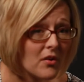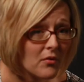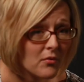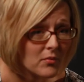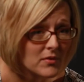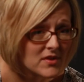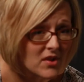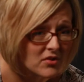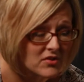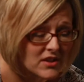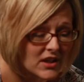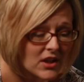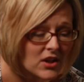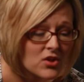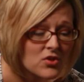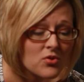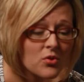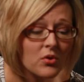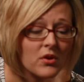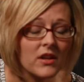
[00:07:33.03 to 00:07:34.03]
resulting in a
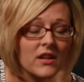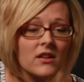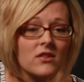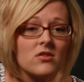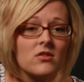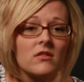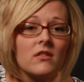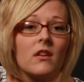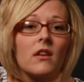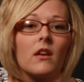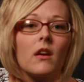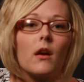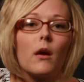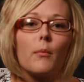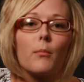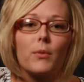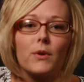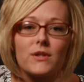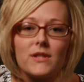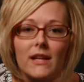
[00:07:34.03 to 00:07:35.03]
shortage,
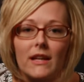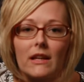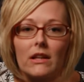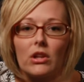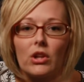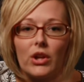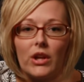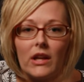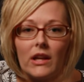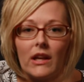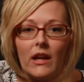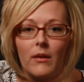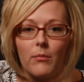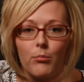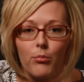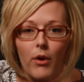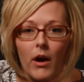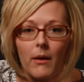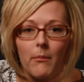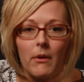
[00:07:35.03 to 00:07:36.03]
particularly in
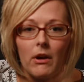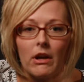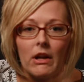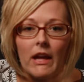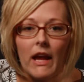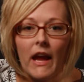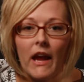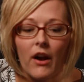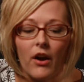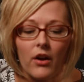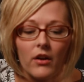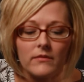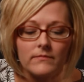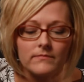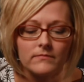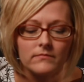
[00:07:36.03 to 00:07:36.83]
primary care.